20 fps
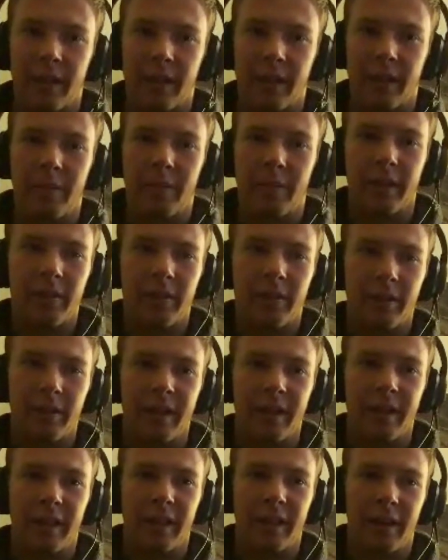So they're pretty
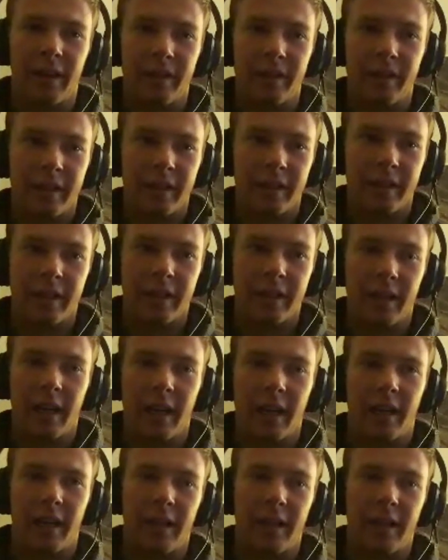cool. I think that was
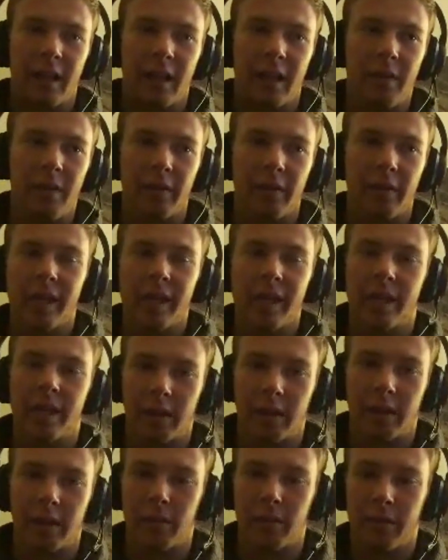like, I mean, the
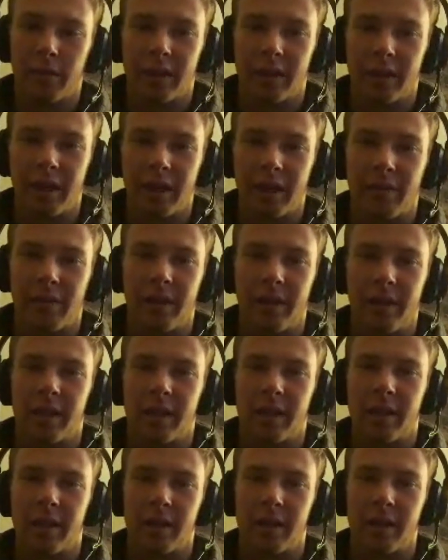race is cool and stuff, but
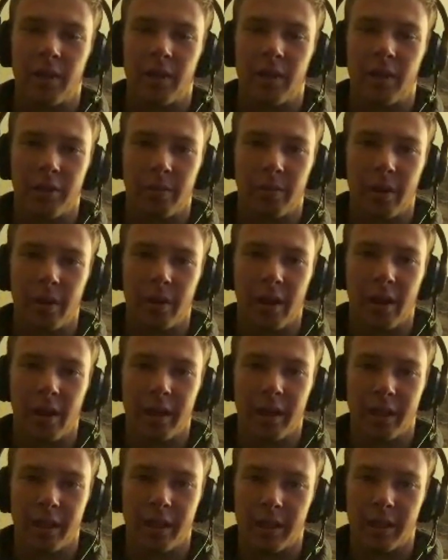it's just the social
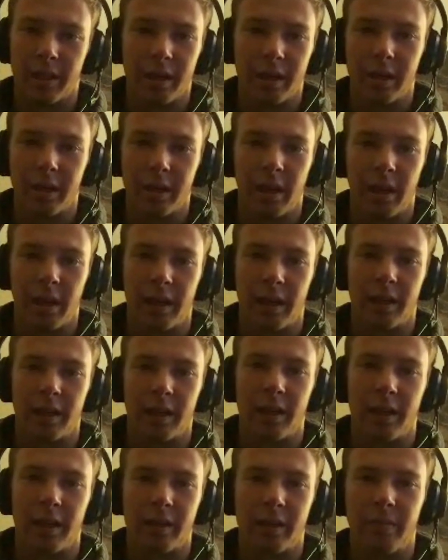part. It's just
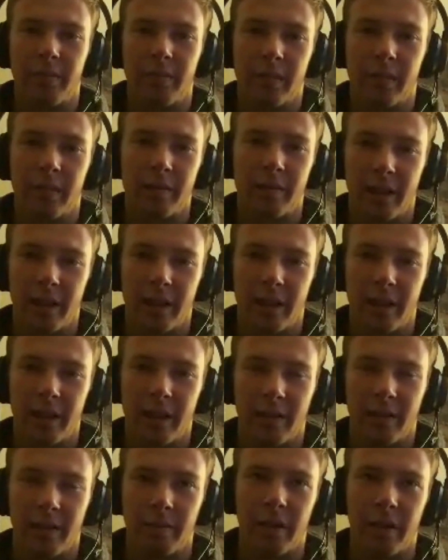like, it's awesome. Just
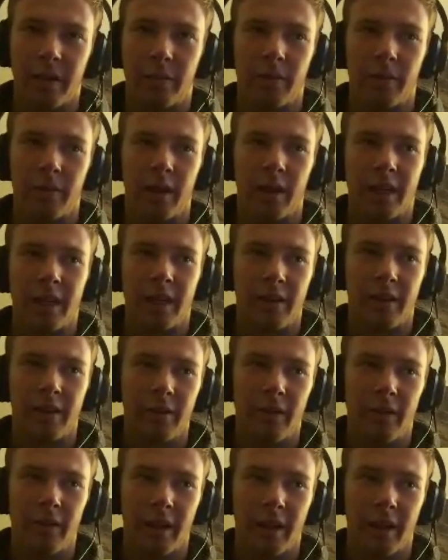meeting people
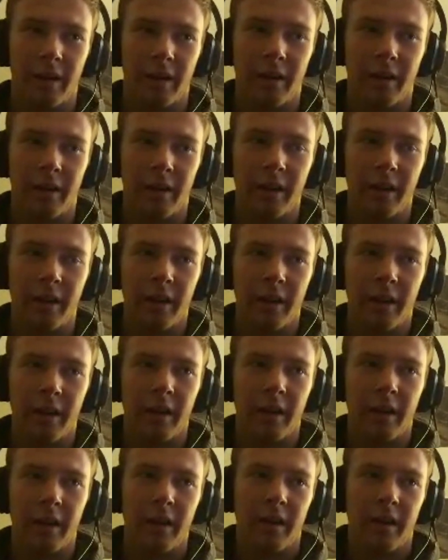like you that are
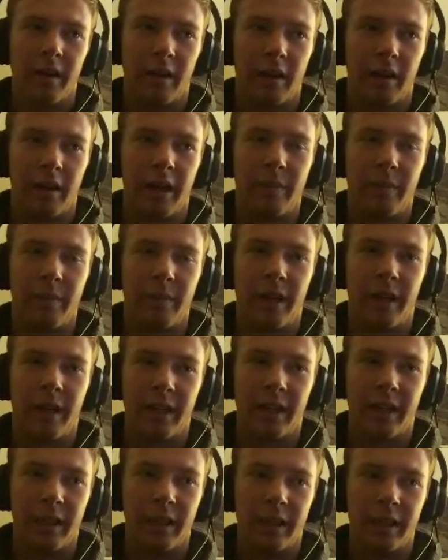
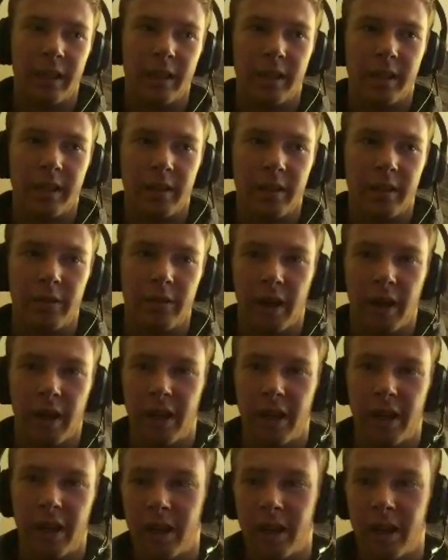like-minded is
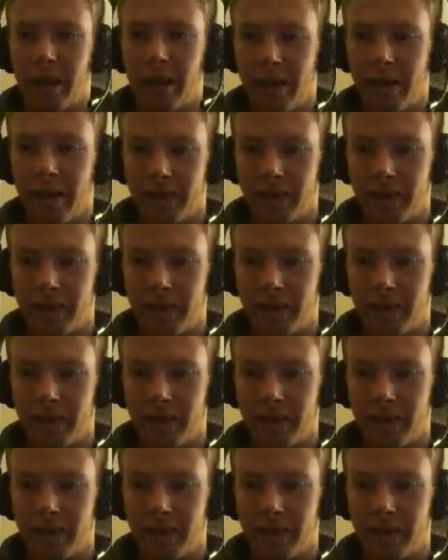great.